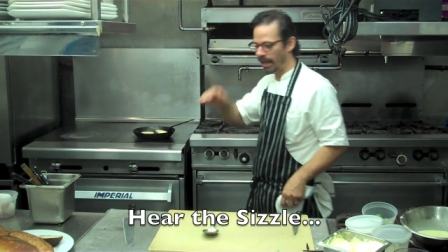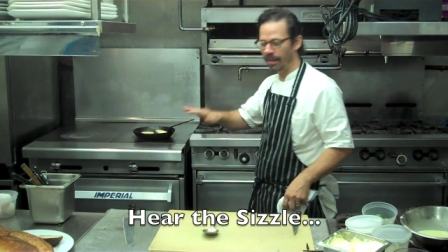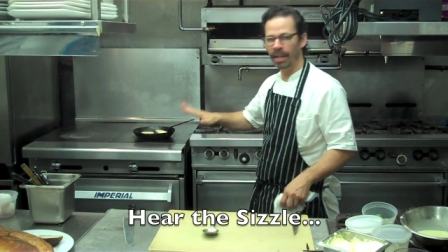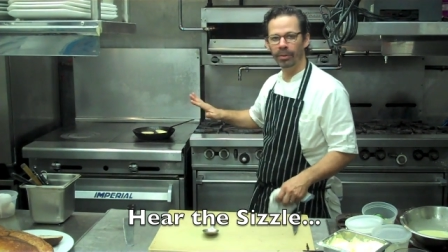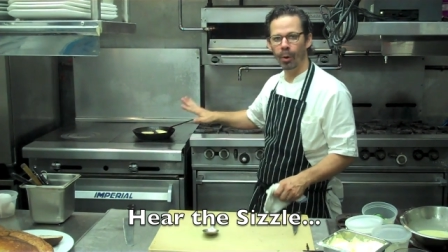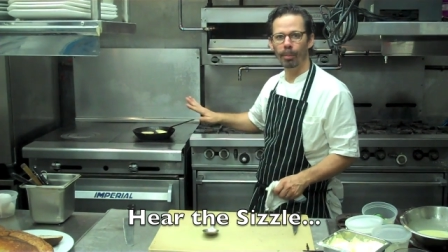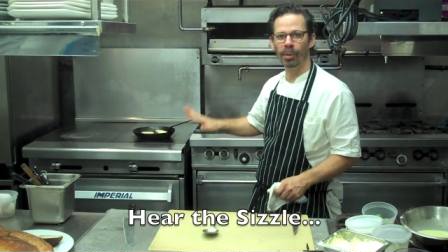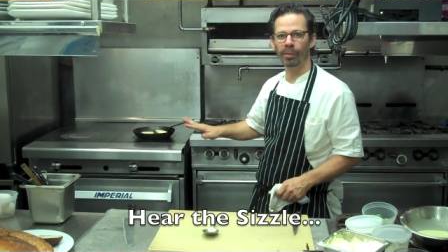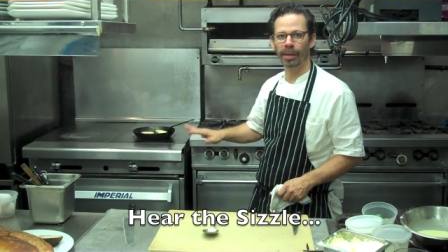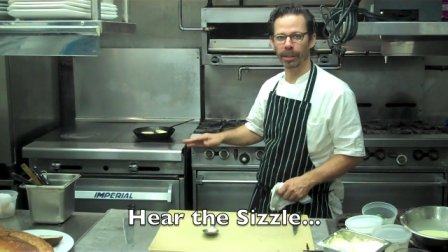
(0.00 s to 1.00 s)
And then don't
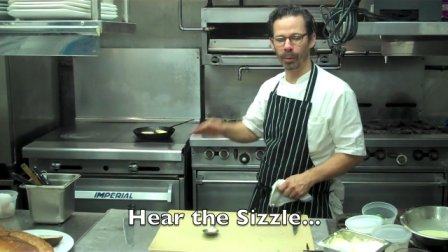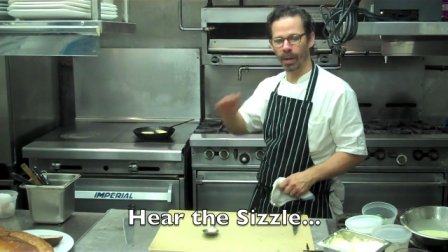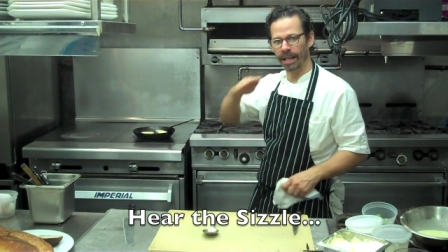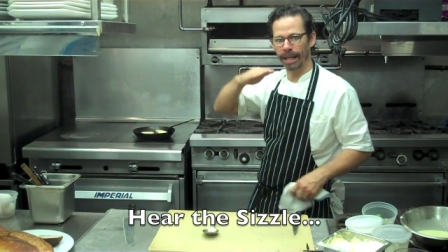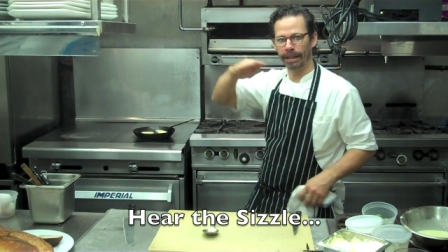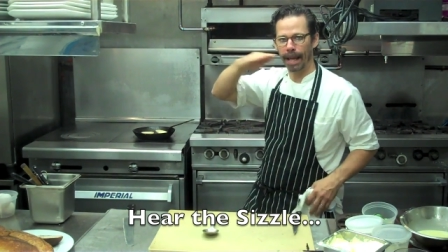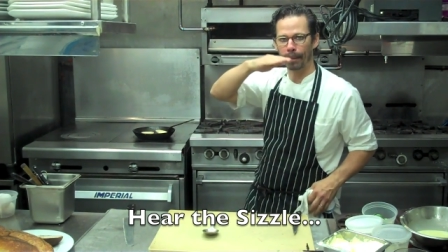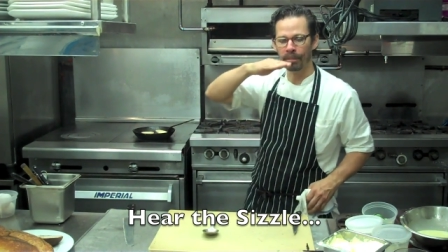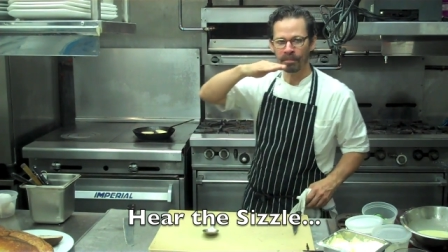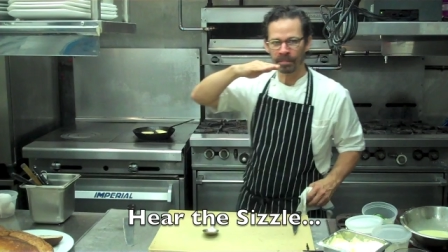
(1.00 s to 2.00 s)
move it. You want to get
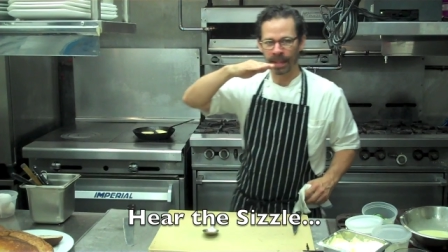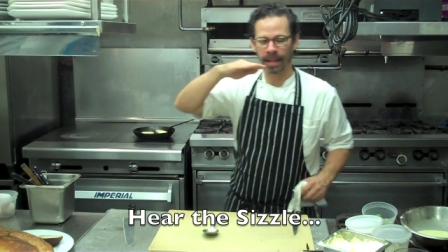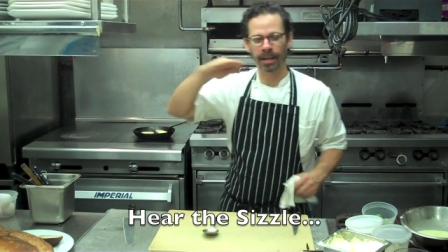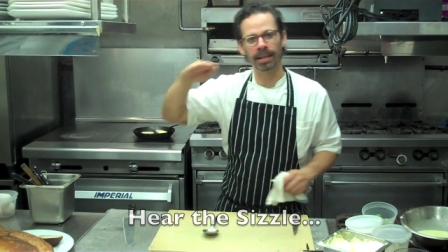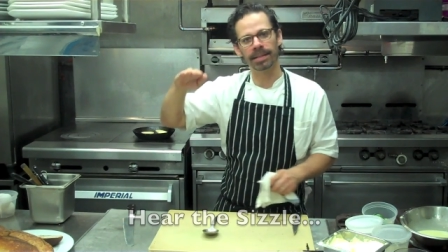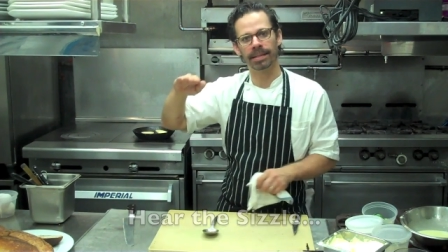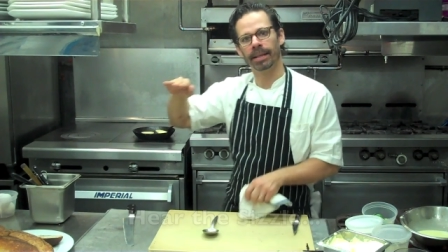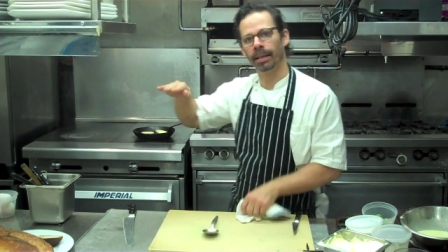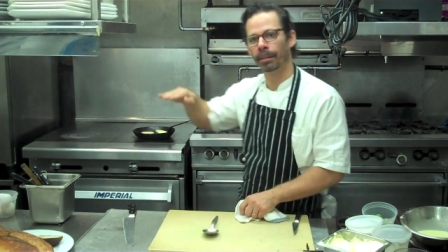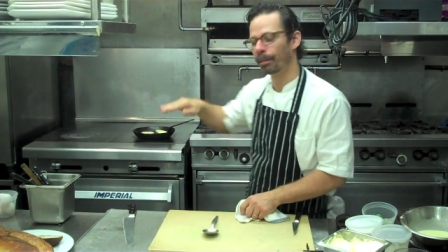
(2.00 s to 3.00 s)
that nice
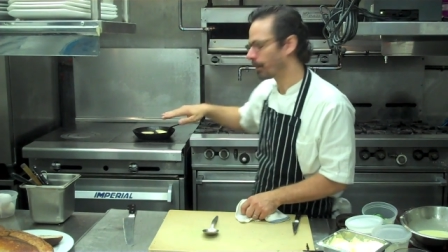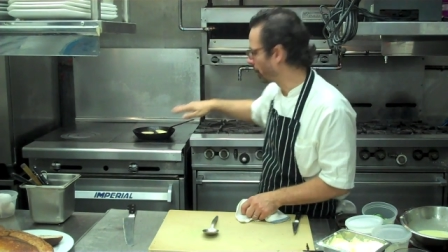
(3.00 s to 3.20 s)
sear